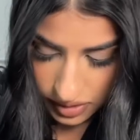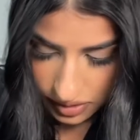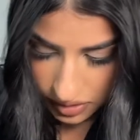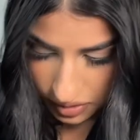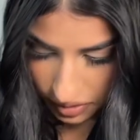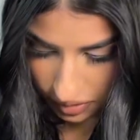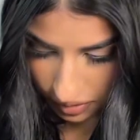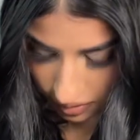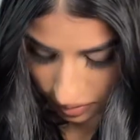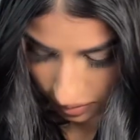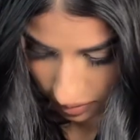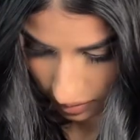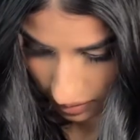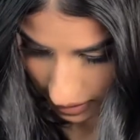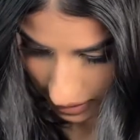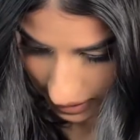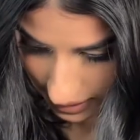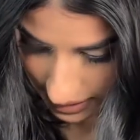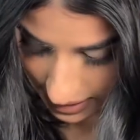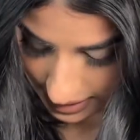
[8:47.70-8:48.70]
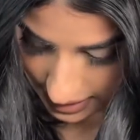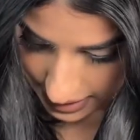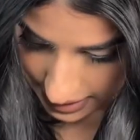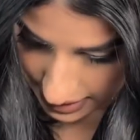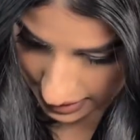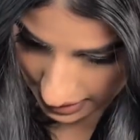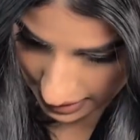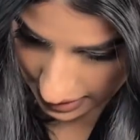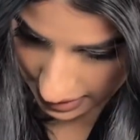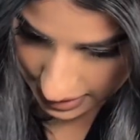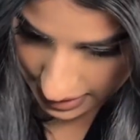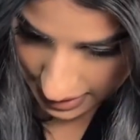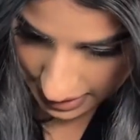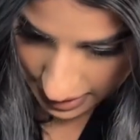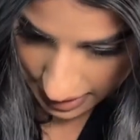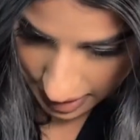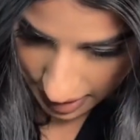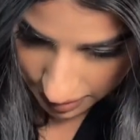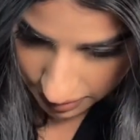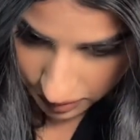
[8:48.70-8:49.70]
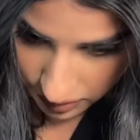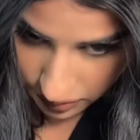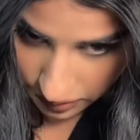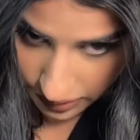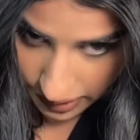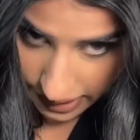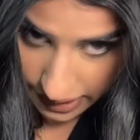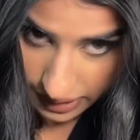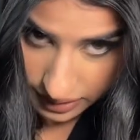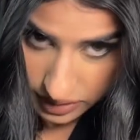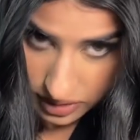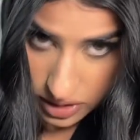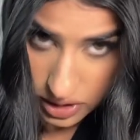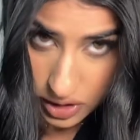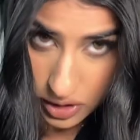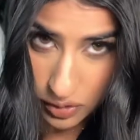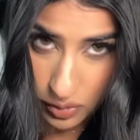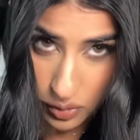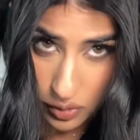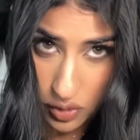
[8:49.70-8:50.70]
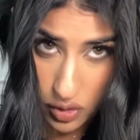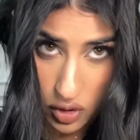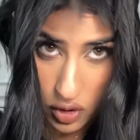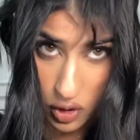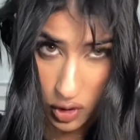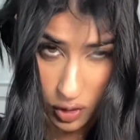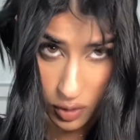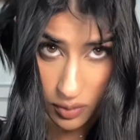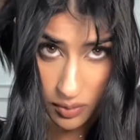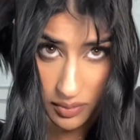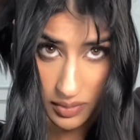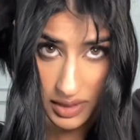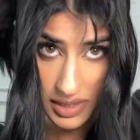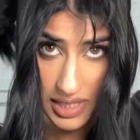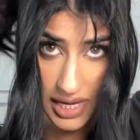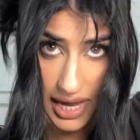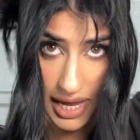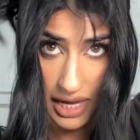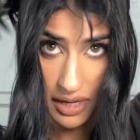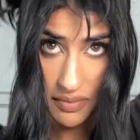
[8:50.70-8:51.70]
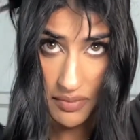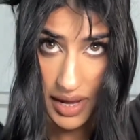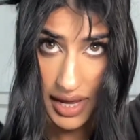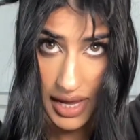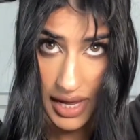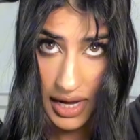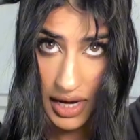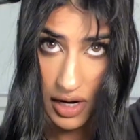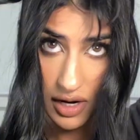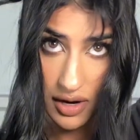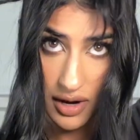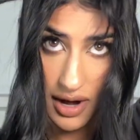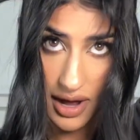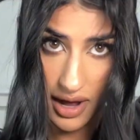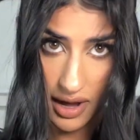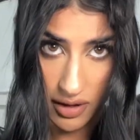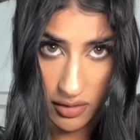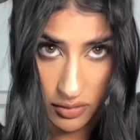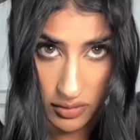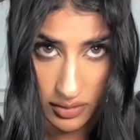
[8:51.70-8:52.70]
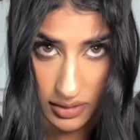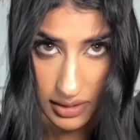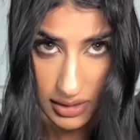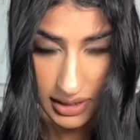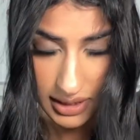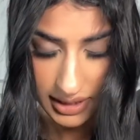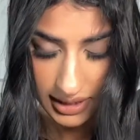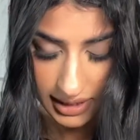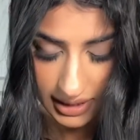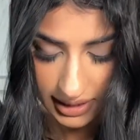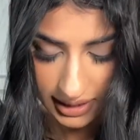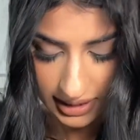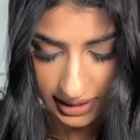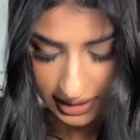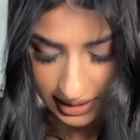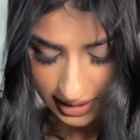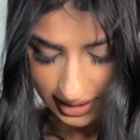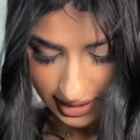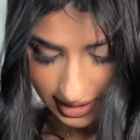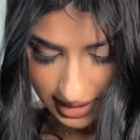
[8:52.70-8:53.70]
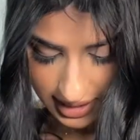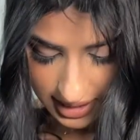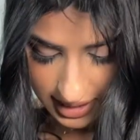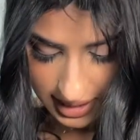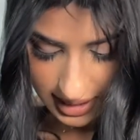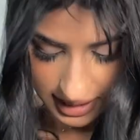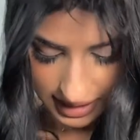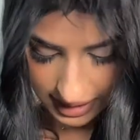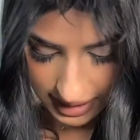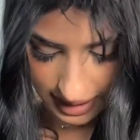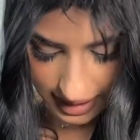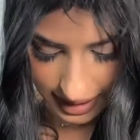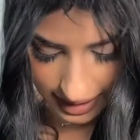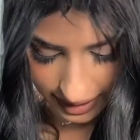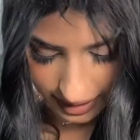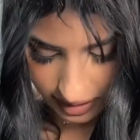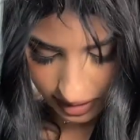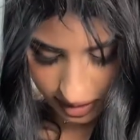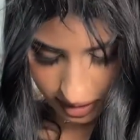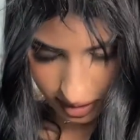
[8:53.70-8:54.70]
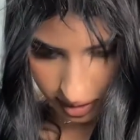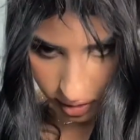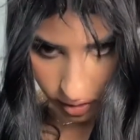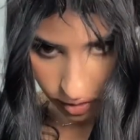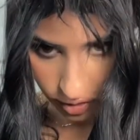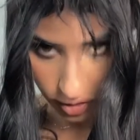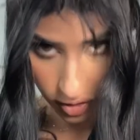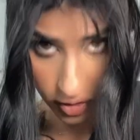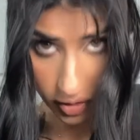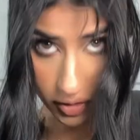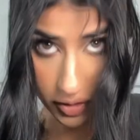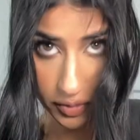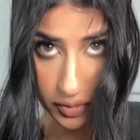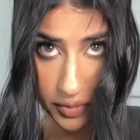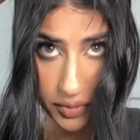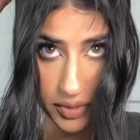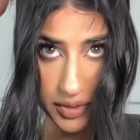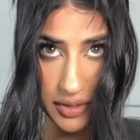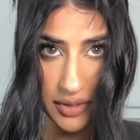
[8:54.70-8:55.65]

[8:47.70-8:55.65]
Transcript: 2, and then I'm going to take my hair out like so.